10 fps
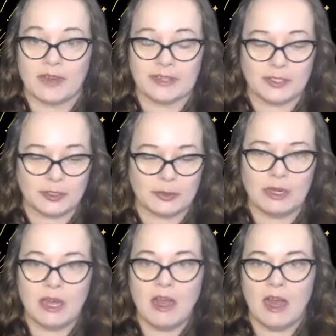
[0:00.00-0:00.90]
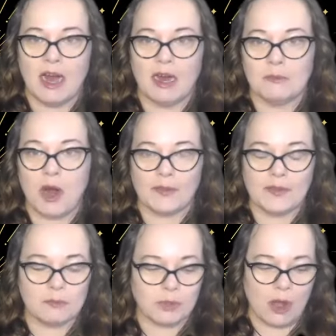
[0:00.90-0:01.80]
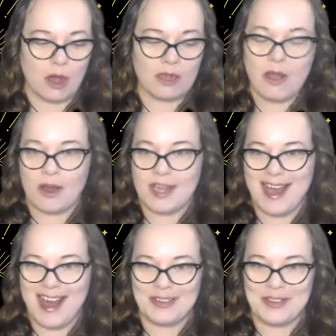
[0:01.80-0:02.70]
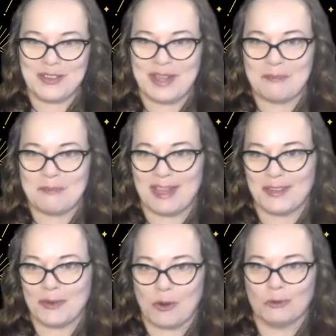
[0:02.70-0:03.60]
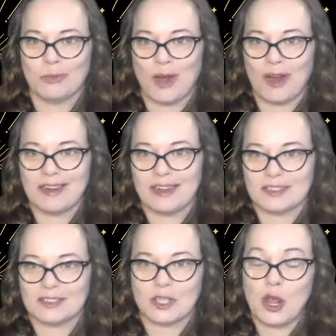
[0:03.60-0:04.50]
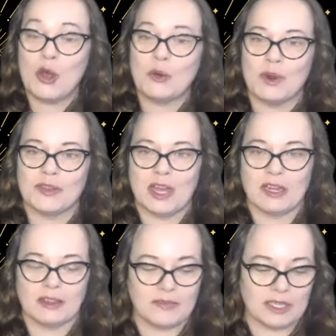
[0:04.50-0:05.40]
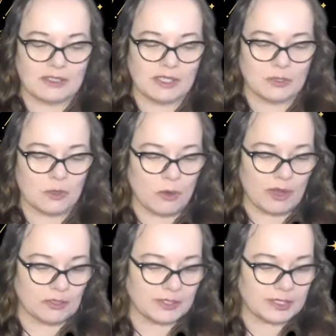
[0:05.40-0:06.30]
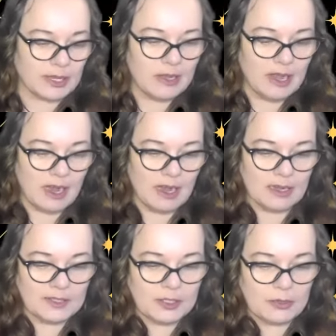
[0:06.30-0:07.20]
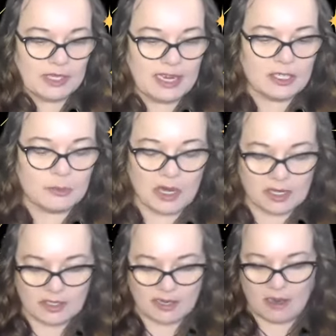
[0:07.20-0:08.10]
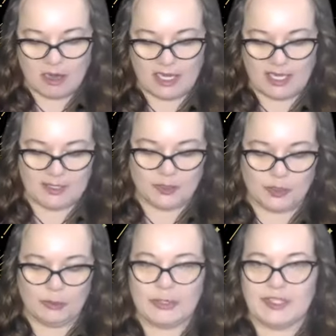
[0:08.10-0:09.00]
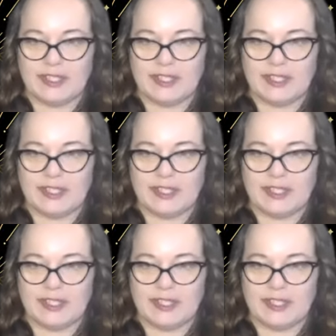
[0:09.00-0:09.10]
up very soon on the blog on how you can make your own products with Young Living essential oils. So the next product I got is Super